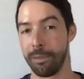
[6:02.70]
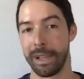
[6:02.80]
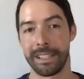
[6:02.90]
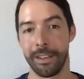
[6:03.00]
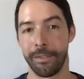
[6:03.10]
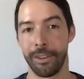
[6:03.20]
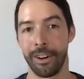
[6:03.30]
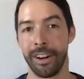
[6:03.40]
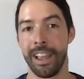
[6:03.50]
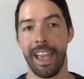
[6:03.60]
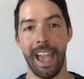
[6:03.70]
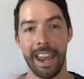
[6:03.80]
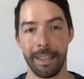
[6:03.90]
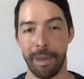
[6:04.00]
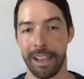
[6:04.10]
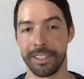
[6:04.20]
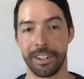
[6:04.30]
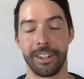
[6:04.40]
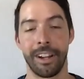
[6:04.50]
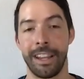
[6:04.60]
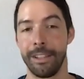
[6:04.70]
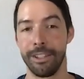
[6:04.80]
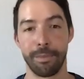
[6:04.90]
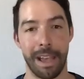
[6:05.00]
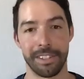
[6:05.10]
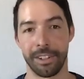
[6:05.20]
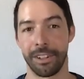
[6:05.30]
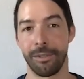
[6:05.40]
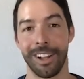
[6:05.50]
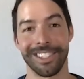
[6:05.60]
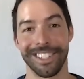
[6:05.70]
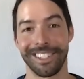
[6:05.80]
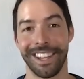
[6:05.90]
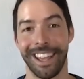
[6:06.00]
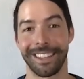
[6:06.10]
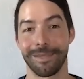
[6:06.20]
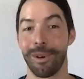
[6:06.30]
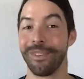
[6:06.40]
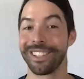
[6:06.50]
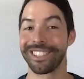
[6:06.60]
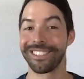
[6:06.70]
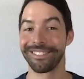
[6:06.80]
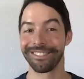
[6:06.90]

really big tip for any pastor, any youth pastor watching this at this moment.